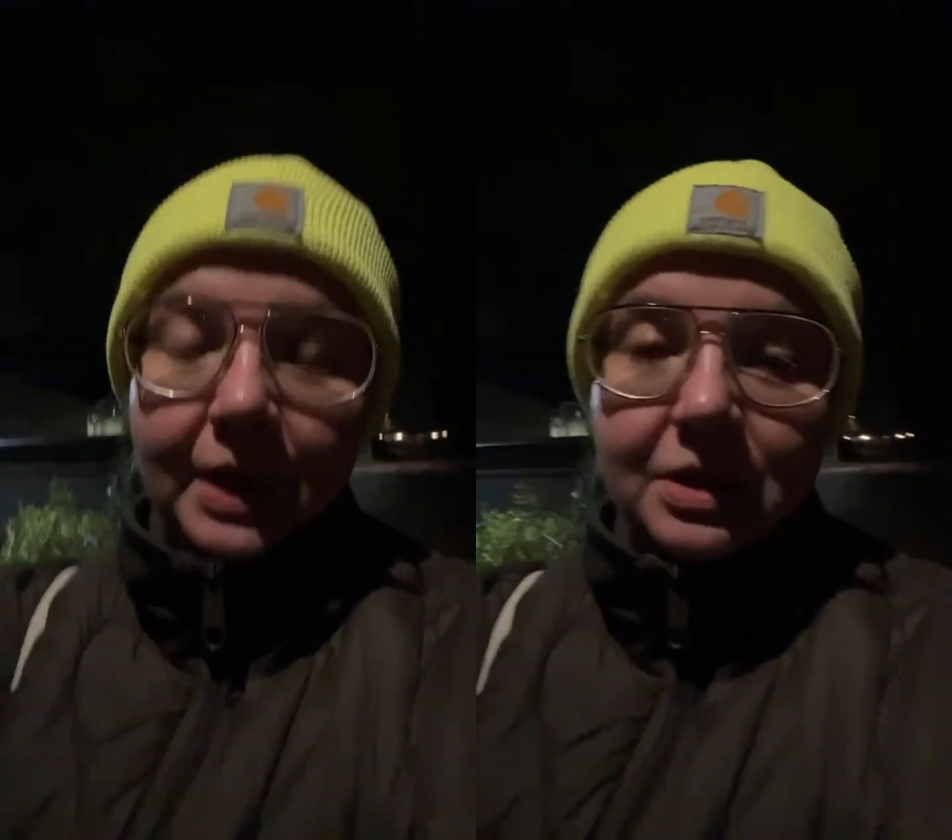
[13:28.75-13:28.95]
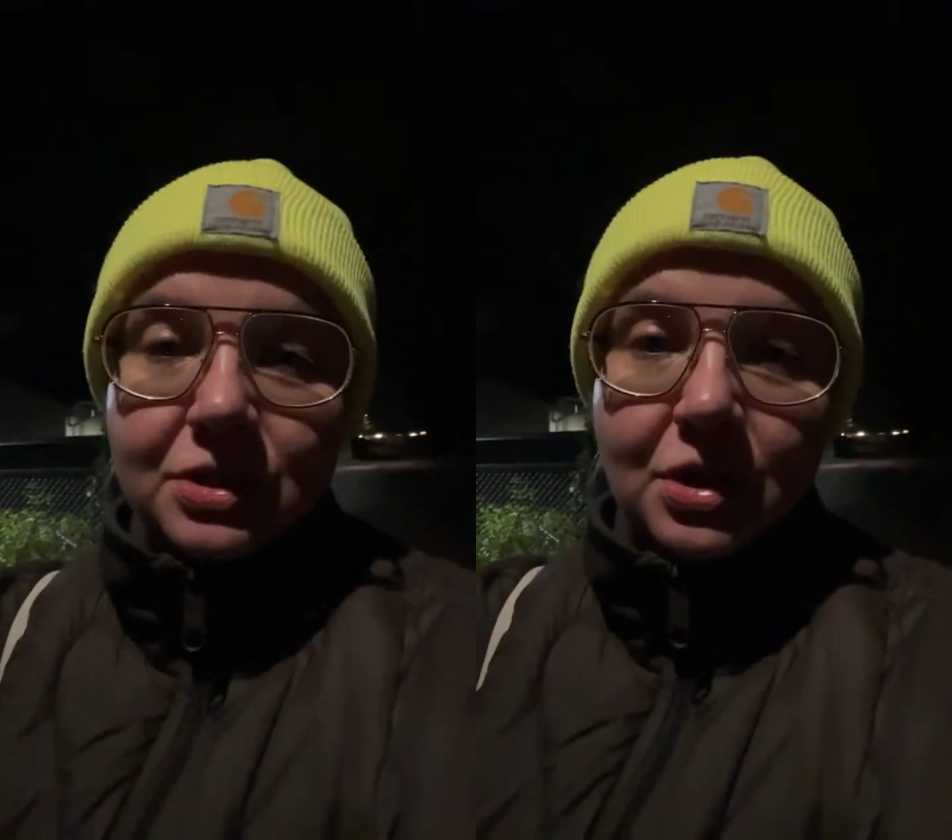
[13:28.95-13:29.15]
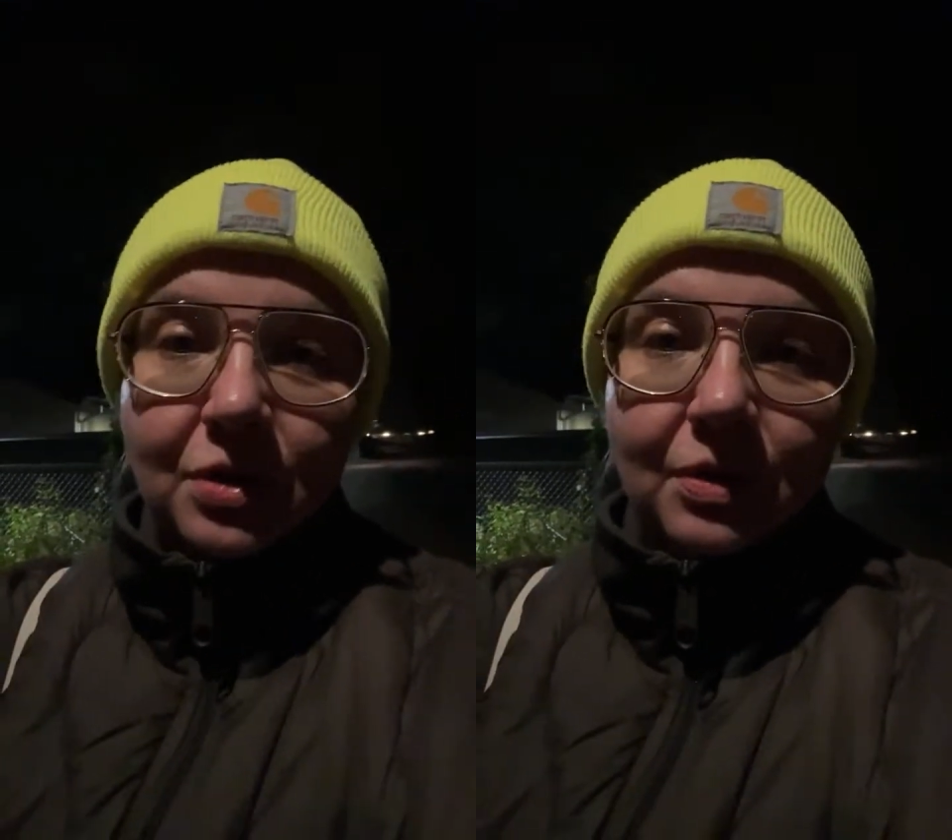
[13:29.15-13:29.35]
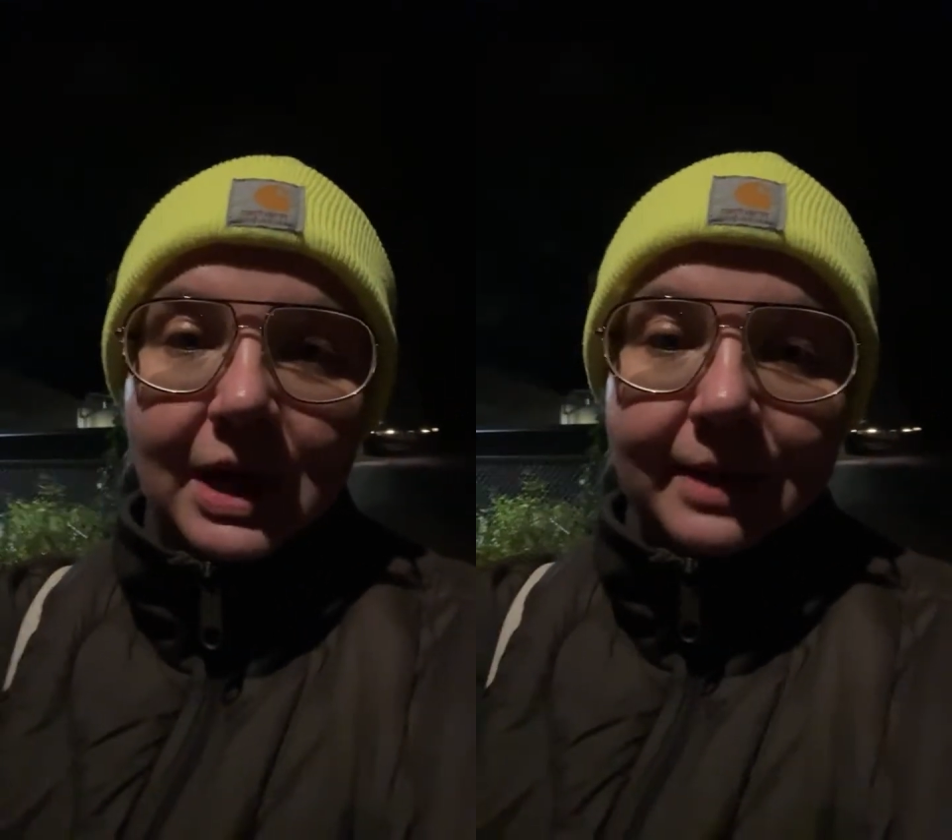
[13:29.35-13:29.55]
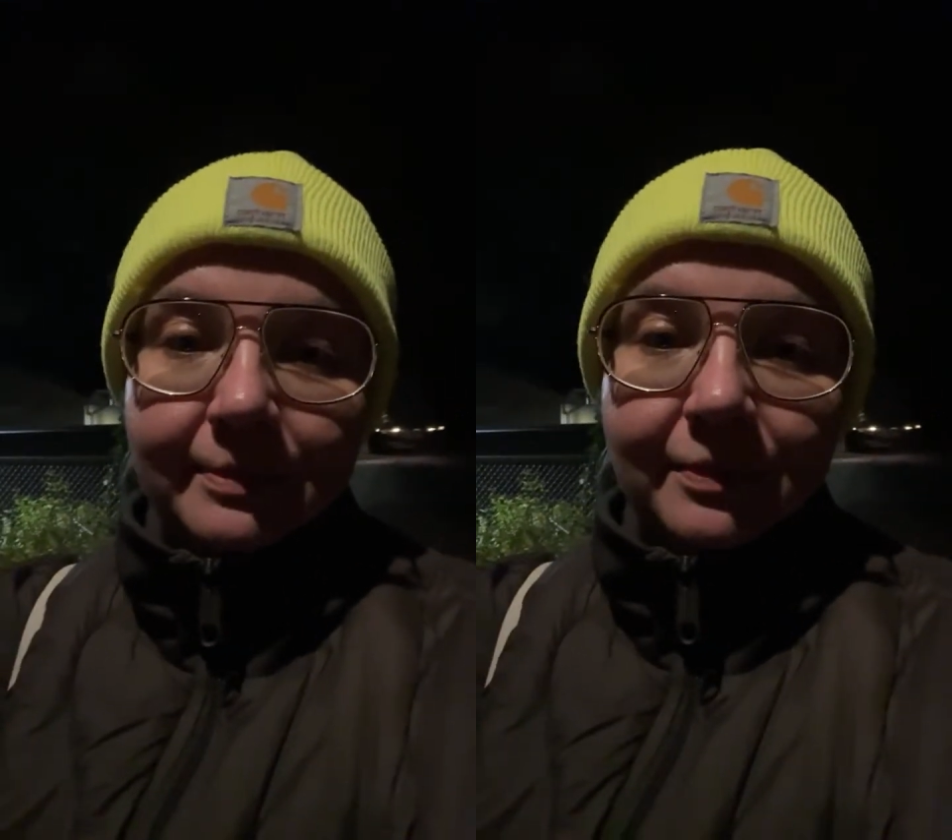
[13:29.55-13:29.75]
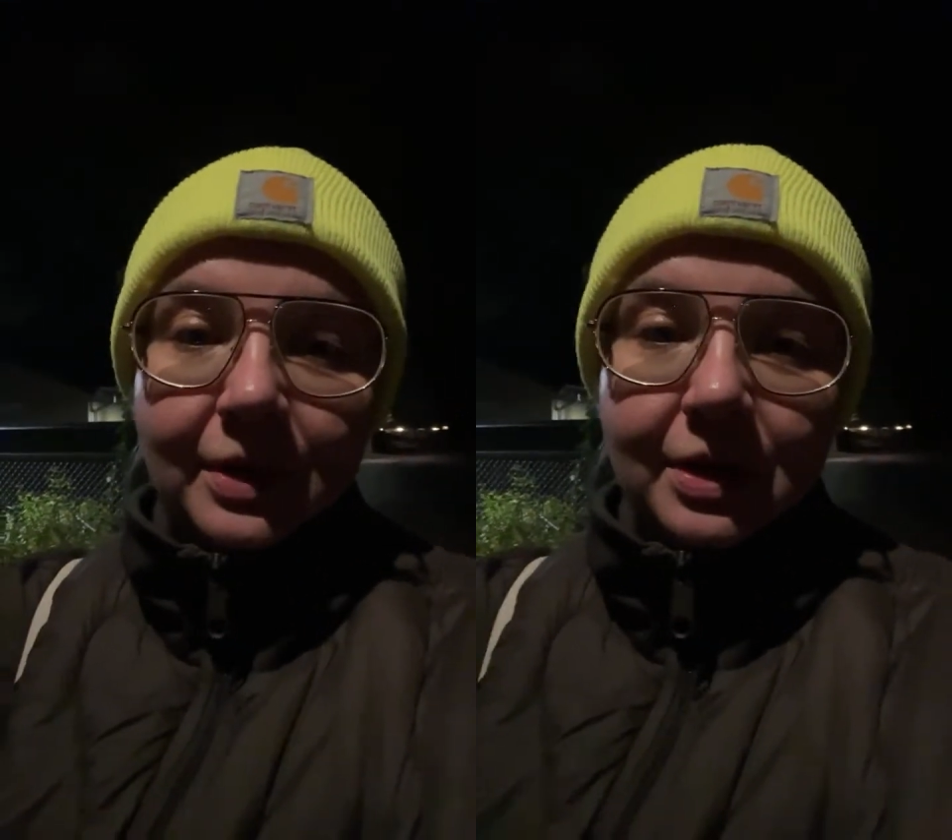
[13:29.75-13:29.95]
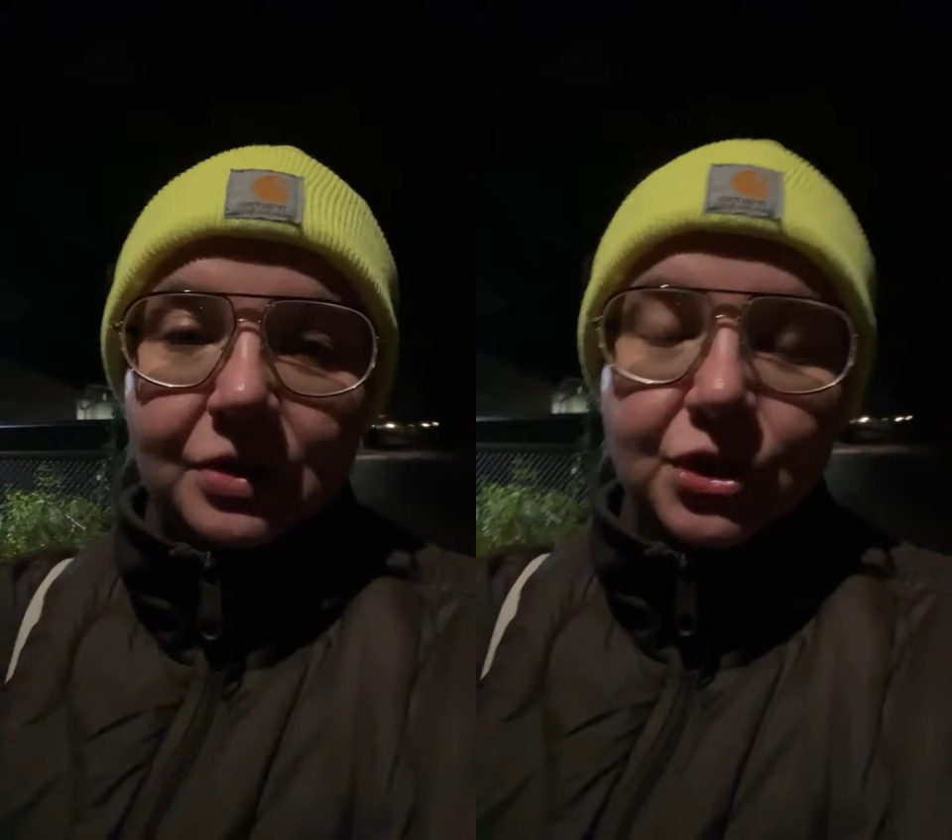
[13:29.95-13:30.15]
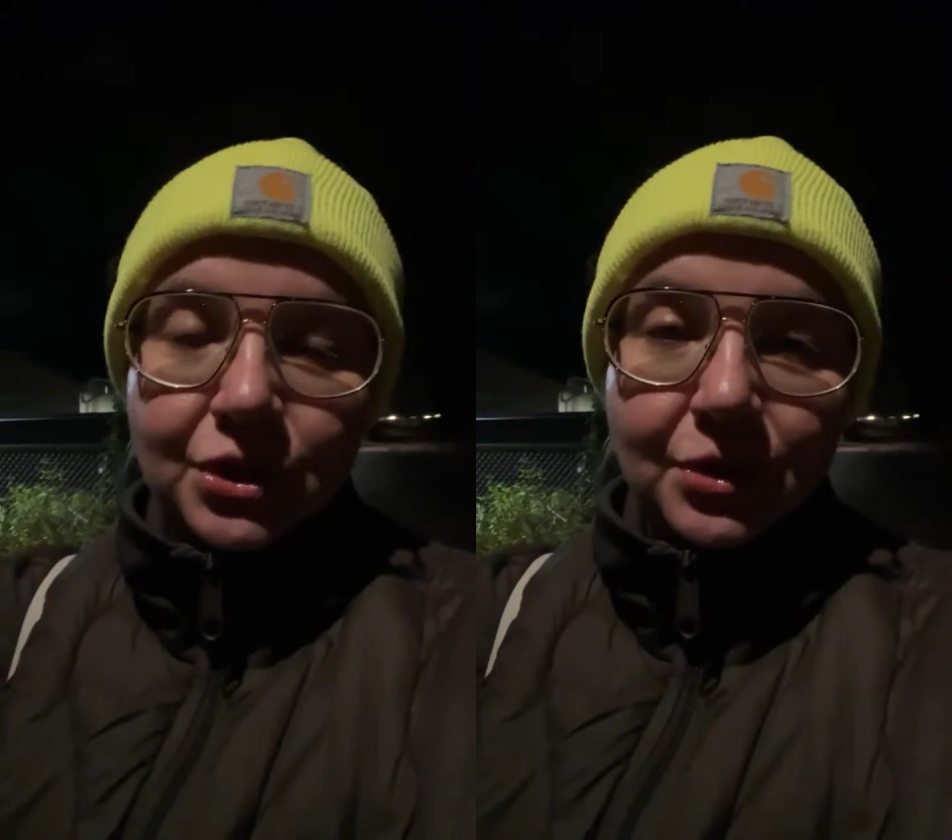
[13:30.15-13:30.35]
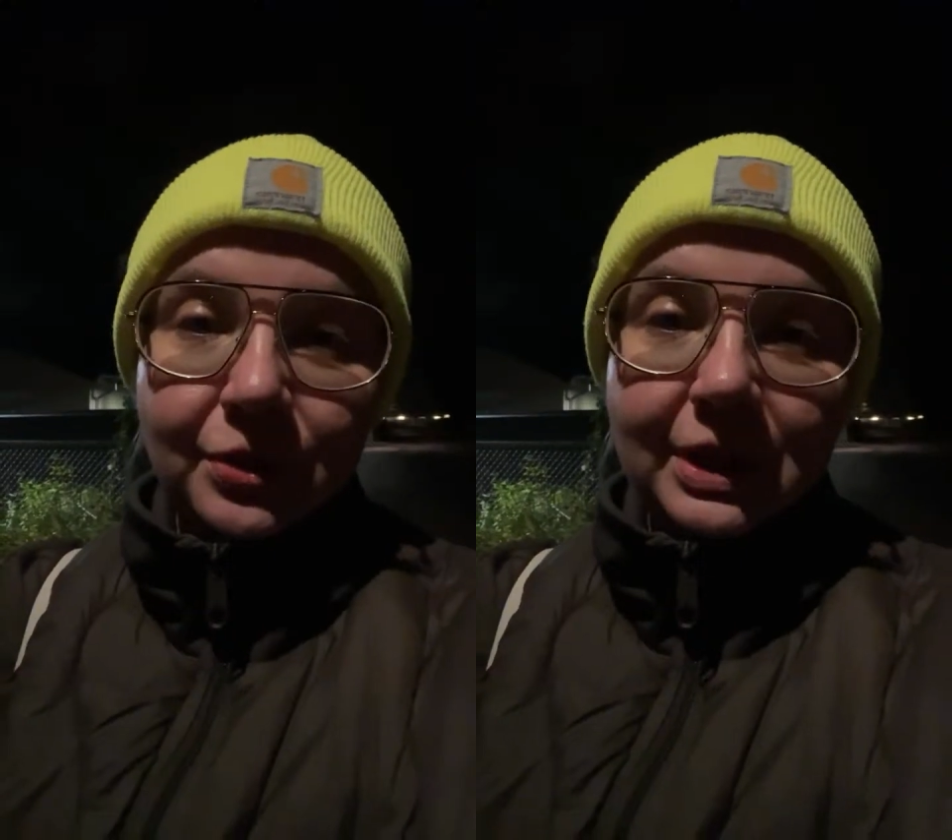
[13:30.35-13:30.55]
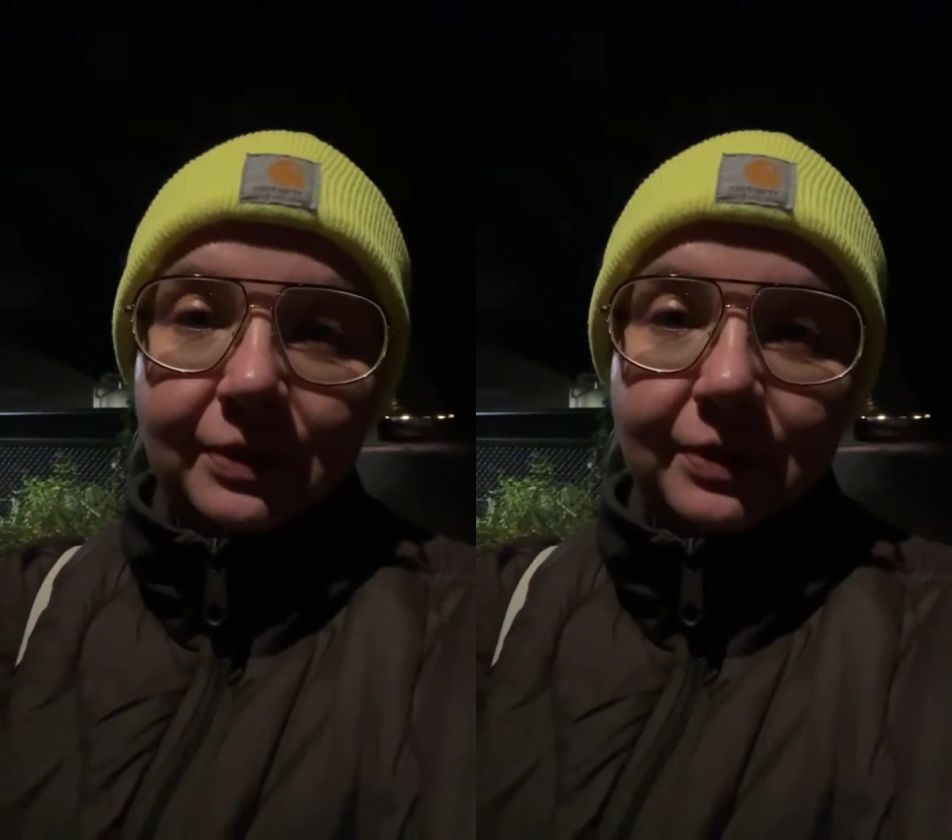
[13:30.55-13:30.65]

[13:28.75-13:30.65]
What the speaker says: So I'm sure that